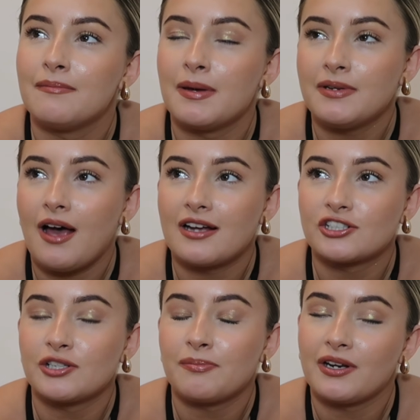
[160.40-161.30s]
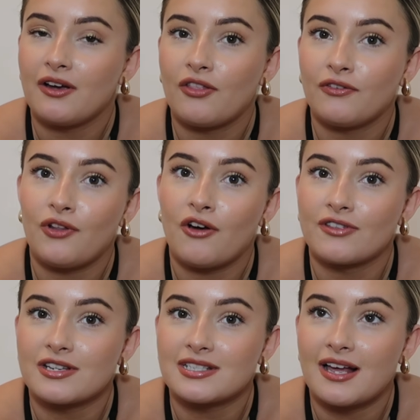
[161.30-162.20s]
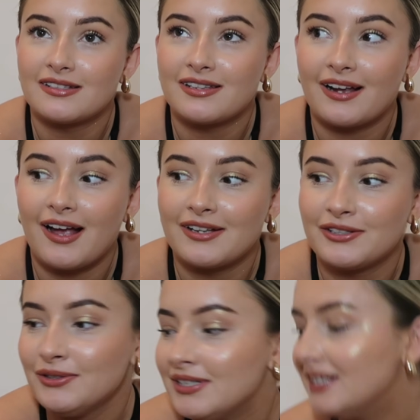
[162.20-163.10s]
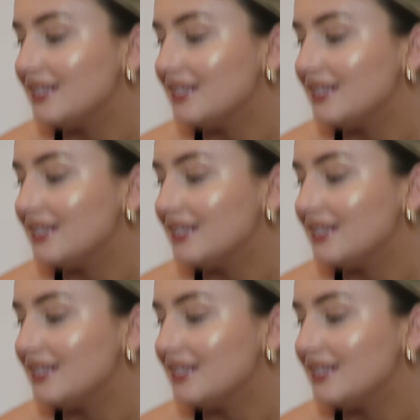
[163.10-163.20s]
maybe don't actually put it on the floor on the sand like I do.